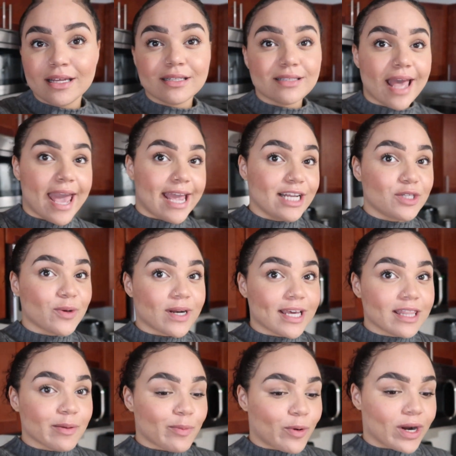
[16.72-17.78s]
It's 8:20
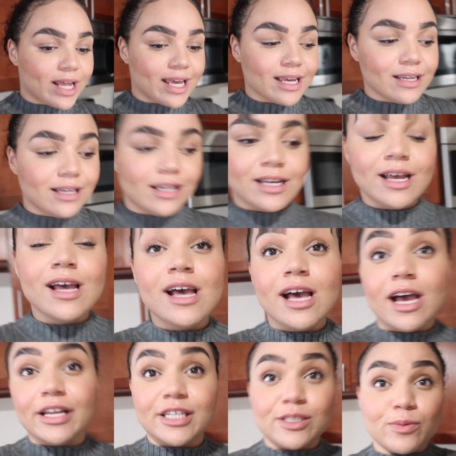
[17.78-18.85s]
in the morning.
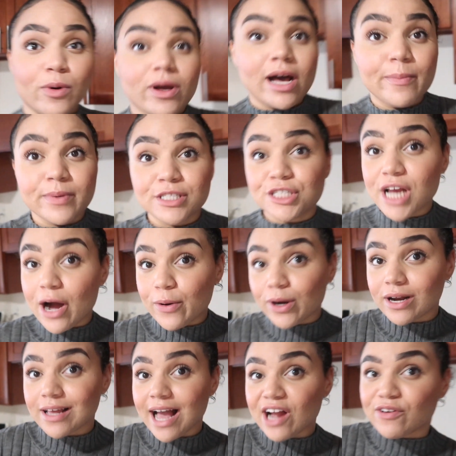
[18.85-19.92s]
I just woke up and
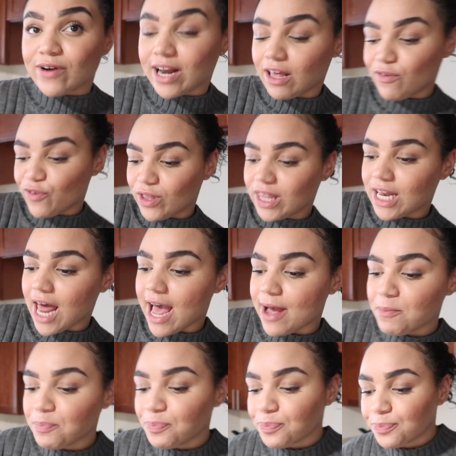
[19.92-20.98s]
showered and got ready for the
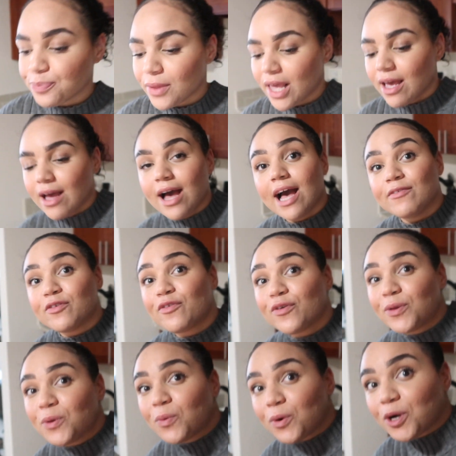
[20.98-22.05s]
day. I have a
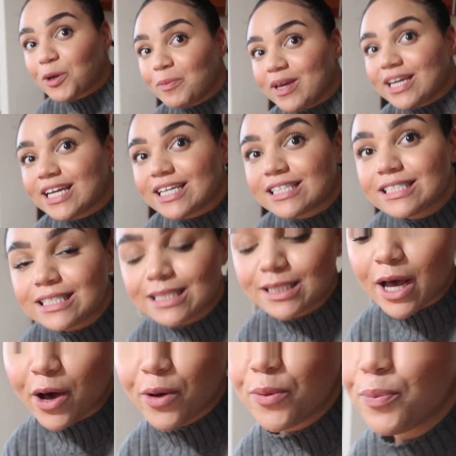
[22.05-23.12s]
few work meetings,
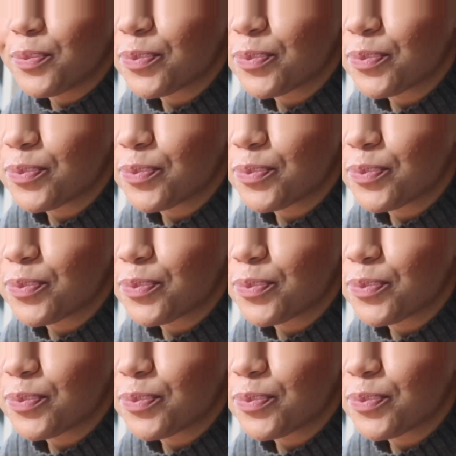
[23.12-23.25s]
but